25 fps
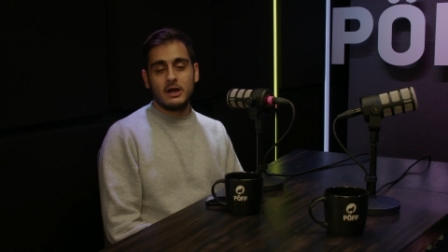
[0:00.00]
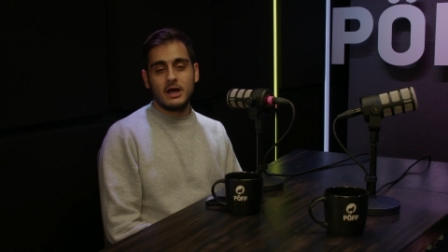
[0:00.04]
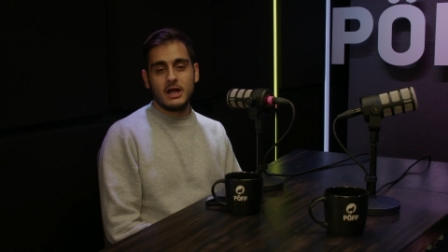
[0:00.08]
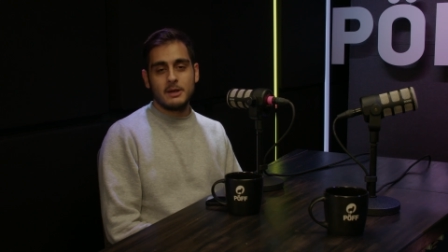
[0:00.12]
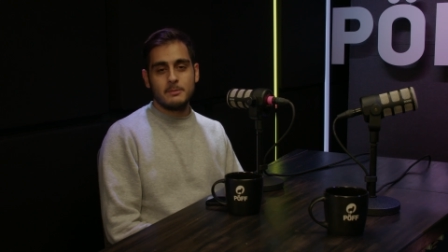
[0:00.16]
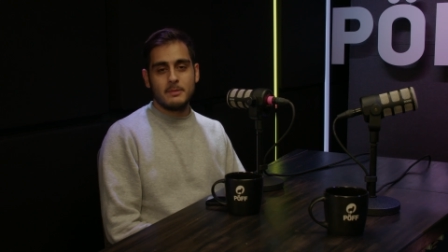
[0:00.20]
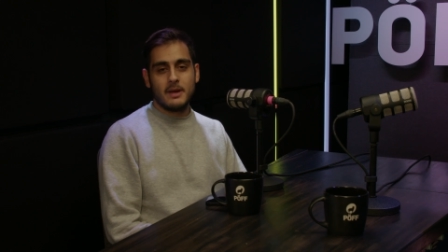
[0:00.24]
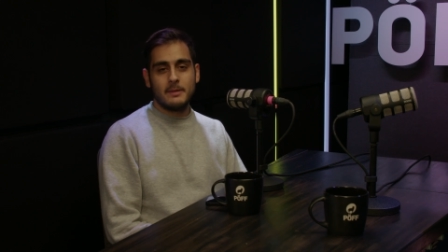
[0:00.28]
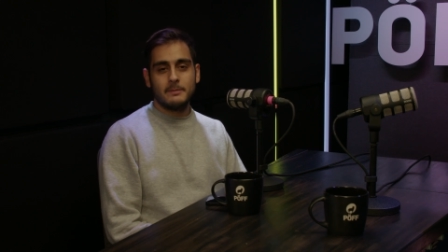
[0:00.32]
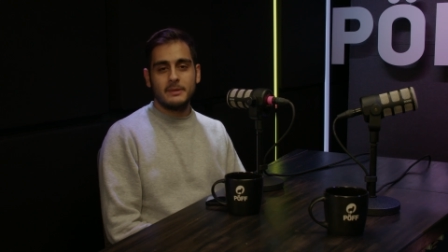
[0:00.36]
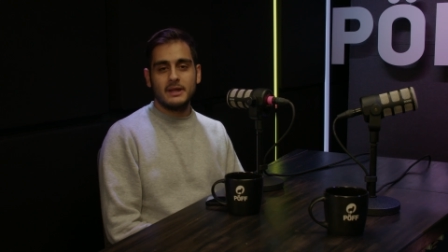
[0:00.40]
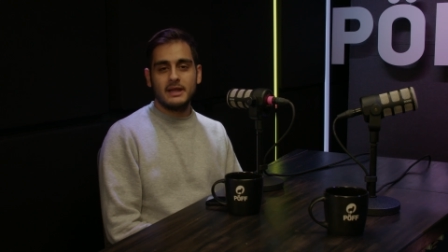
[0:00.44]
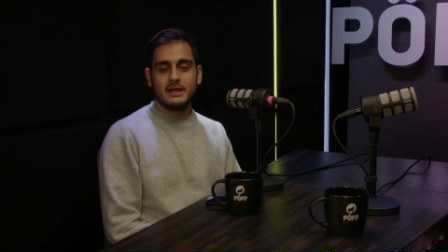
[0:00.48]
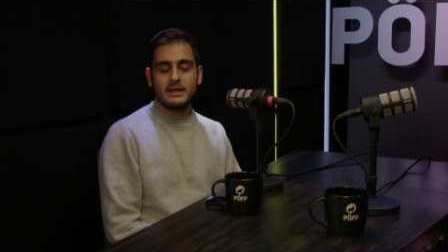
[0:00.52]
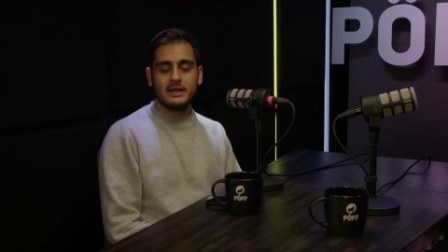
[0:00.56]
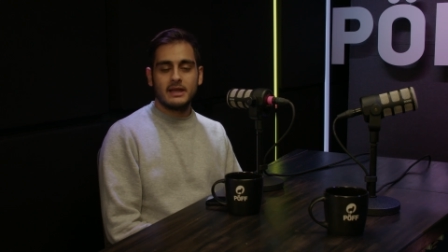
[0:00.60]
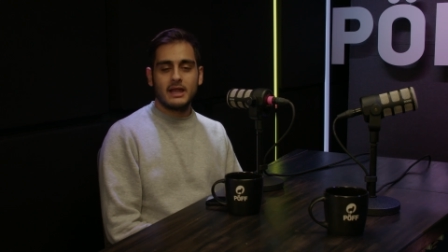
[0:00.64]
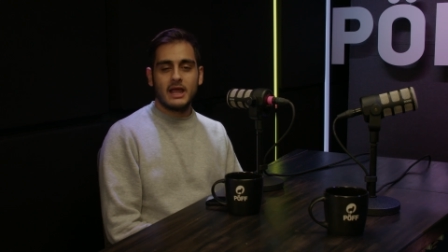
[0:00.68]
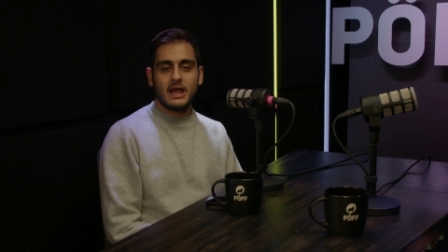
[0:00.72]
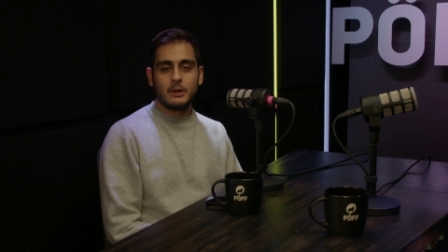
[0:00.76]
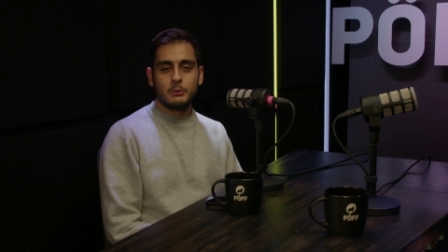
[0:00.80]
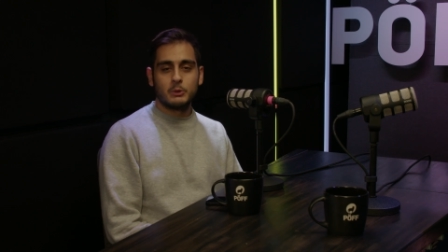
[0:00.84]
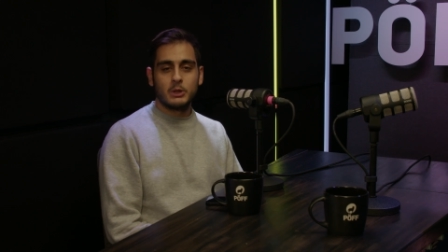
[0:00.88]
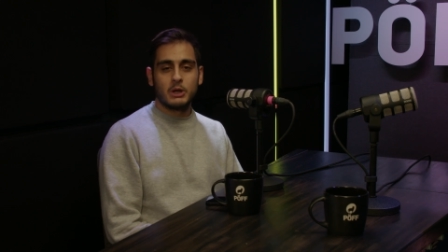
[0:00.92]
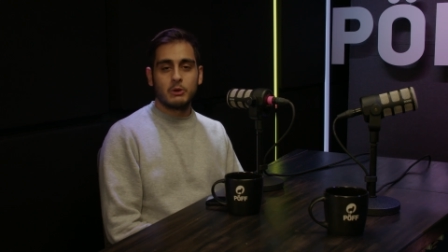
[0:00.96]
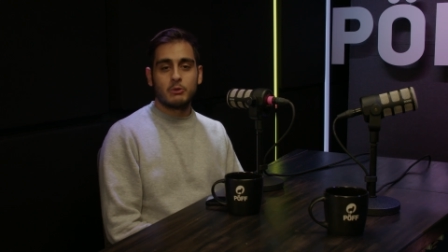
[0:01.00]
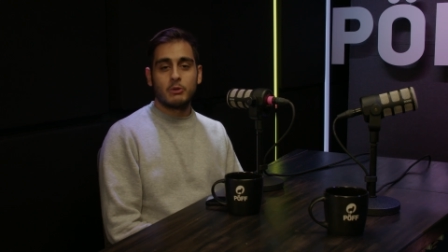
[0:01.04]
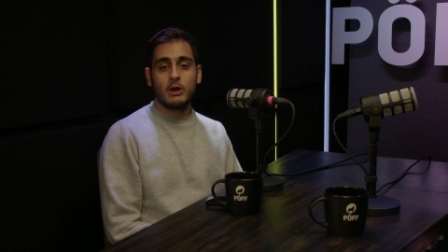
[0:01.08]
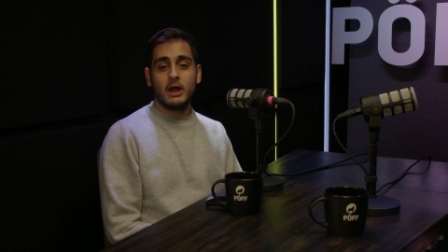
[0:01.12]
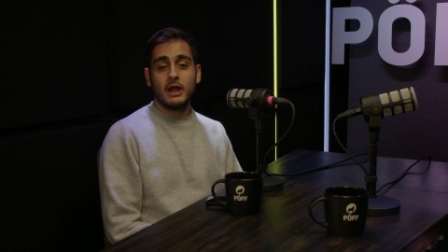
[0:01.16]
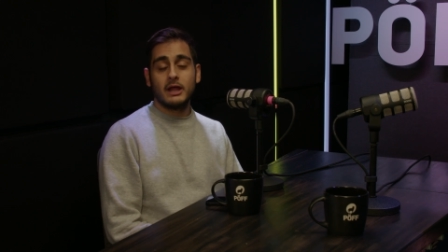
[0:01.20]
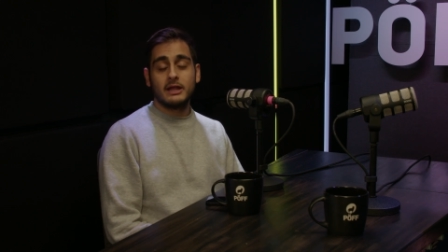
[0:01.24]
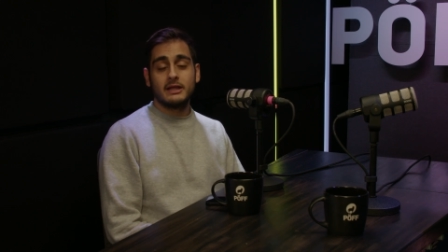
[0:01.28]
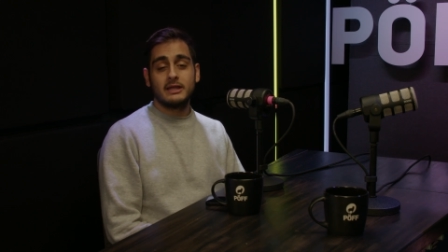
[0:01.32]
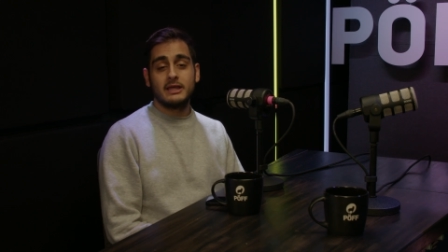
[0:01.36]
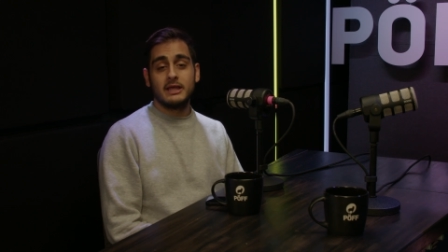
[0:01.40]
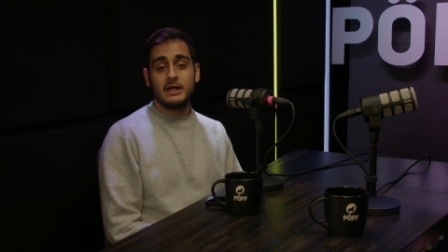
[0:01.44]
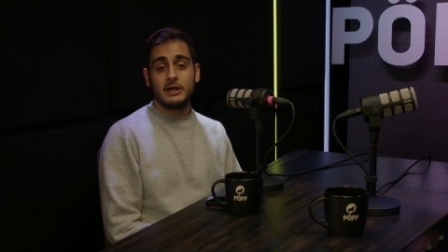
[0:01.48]
I'm Amin and we're
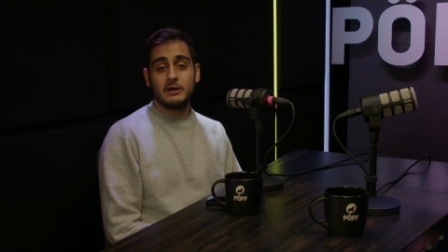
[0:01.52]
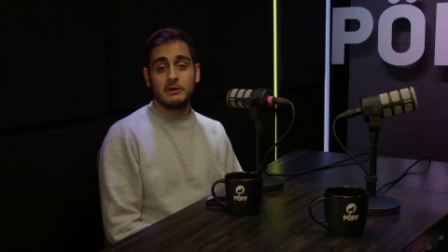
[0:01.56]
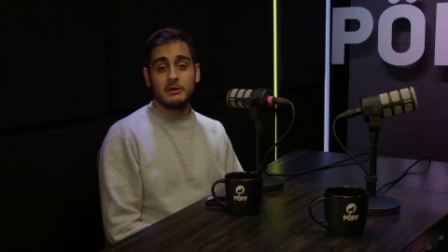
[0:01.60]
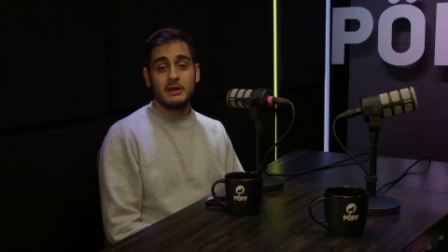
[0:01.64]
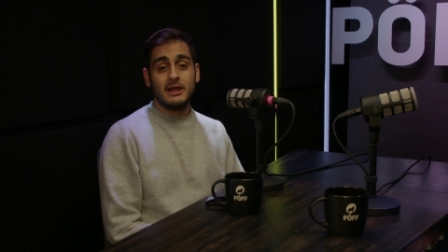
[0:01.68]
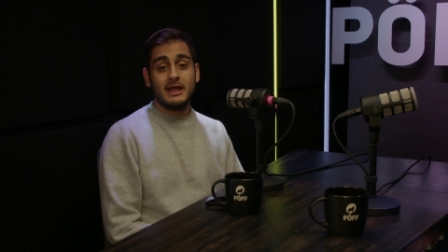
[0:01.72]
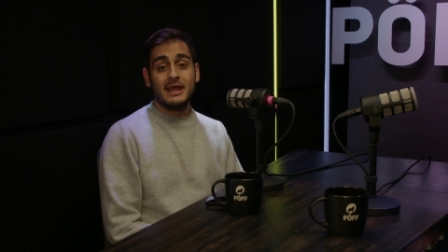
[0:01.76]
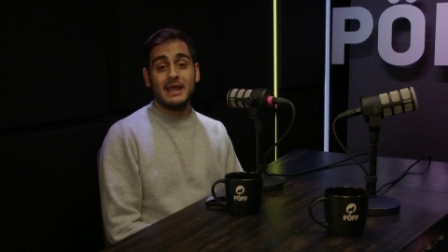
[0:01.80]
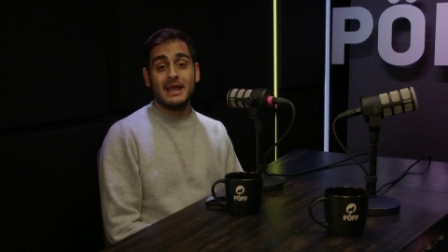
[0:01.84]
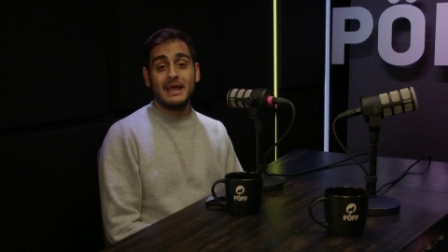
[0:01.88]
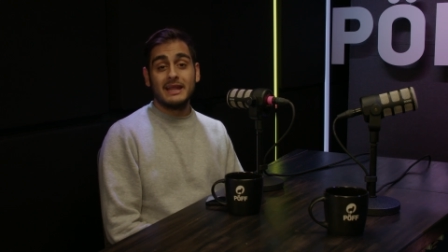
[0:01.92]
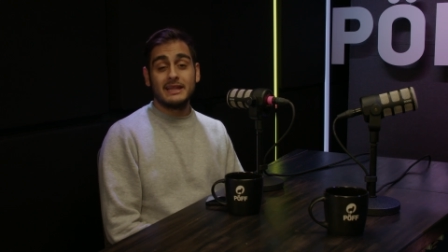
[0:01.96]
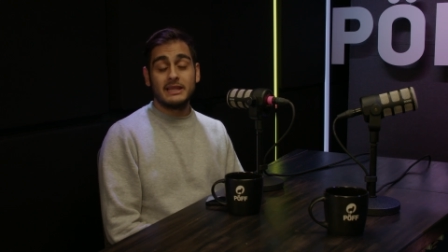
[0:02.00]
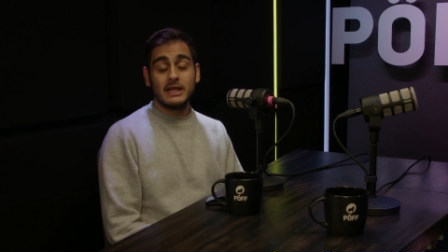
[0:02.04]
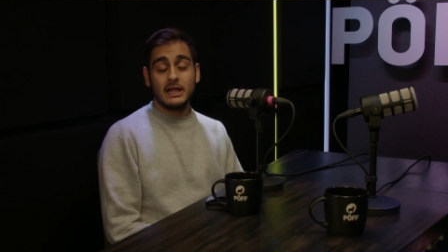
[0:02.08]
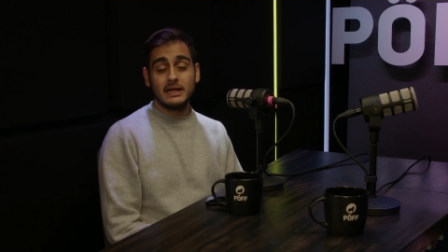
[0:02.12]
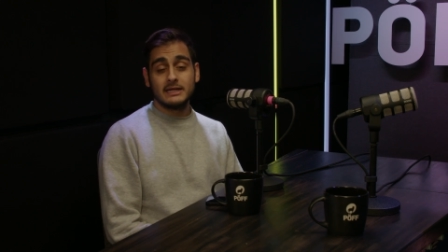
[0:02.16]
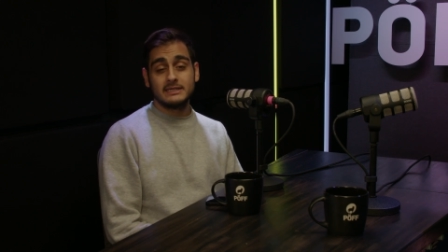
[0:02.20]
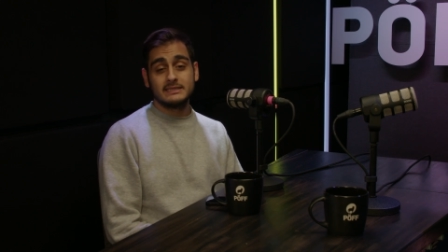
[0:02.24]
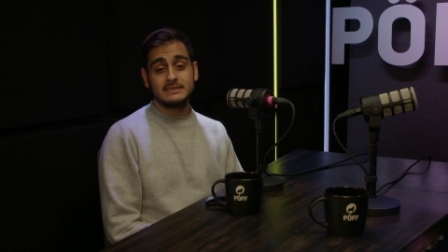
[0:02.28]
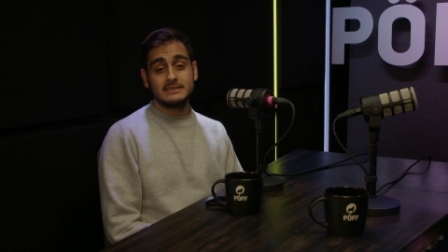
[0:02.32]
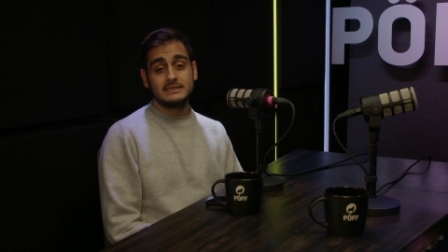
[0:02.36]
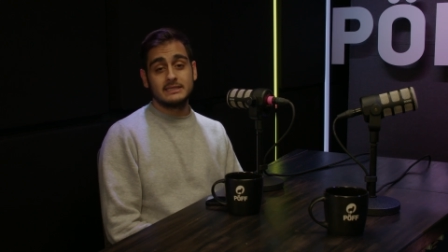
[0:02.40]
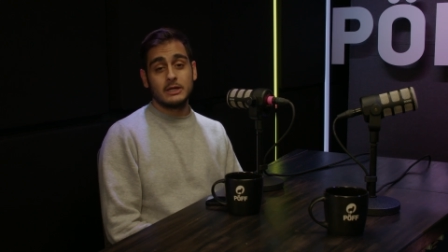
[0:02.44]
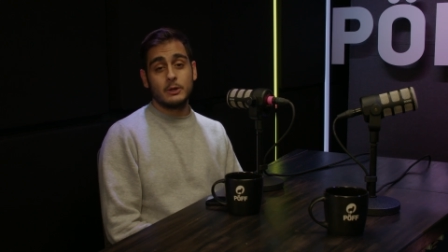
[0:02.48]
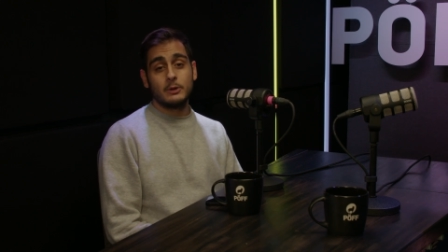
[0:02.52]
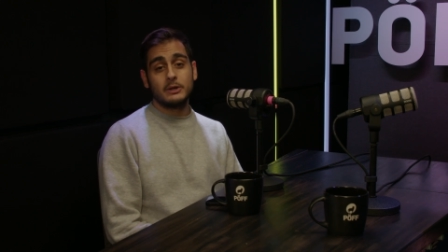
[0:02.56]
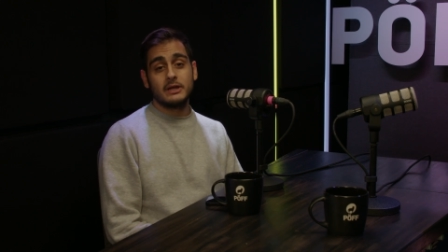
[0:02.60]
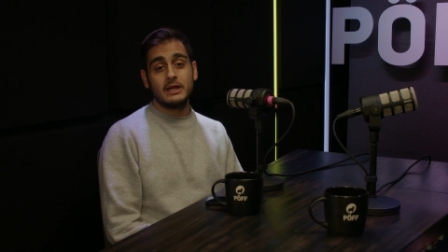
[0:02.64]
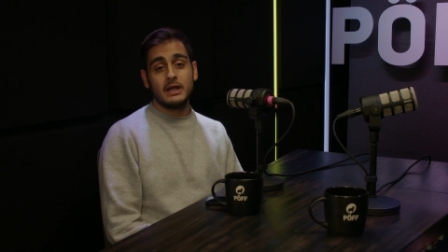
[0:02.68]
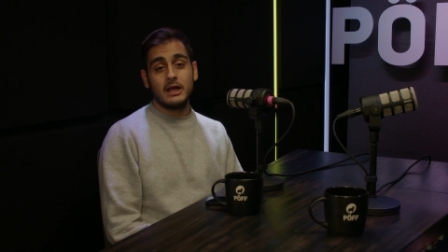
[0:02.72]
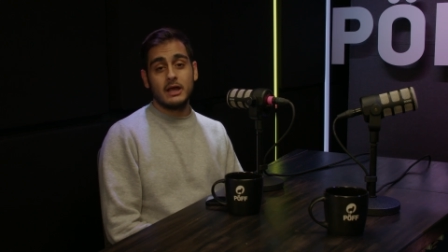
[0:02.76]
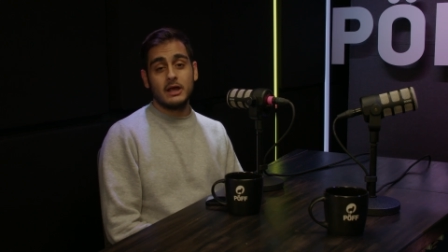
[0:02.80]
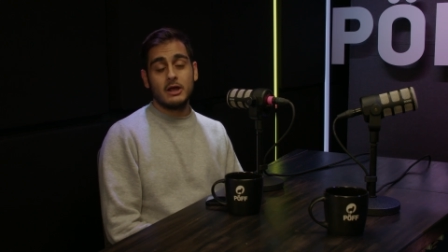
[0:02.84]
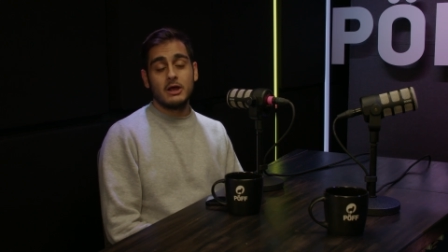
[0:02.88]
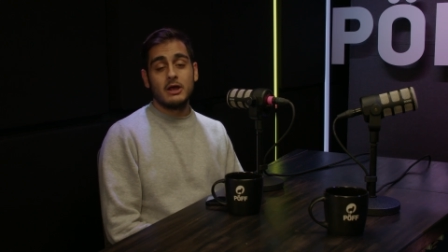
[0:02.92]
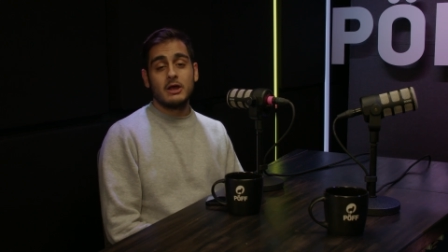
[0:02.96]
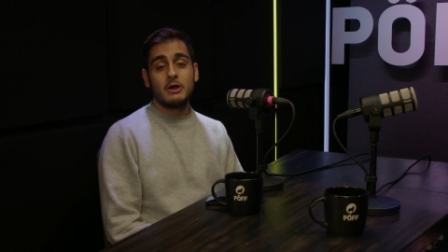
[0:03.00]
right here in Tallinn,
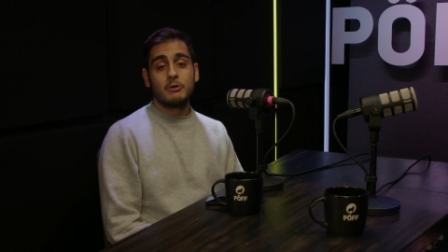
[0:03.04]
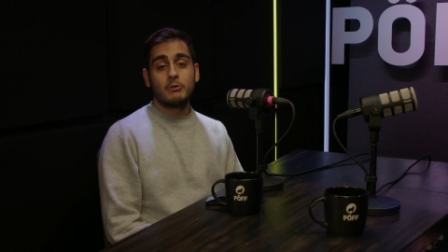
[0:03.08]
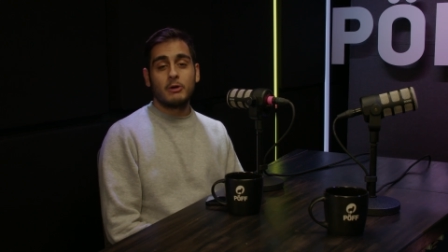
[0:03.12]
Estonia,